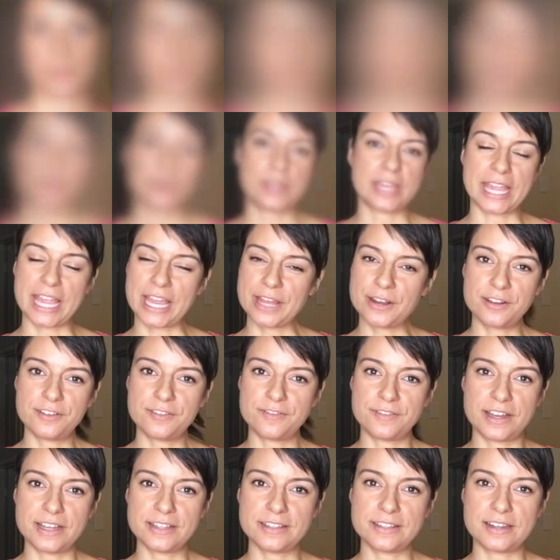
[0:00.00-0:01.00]
If you cannot
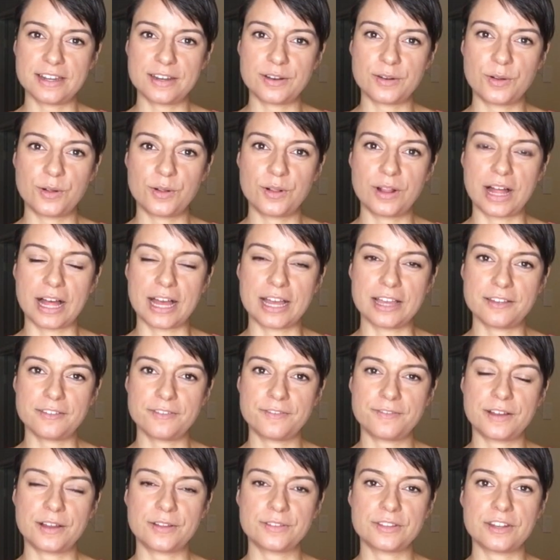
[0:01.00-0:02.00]
find it at all, I
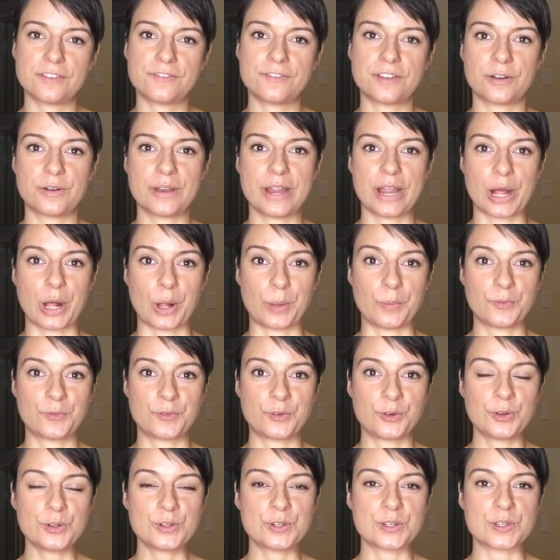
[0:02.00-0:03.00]
found it very helpful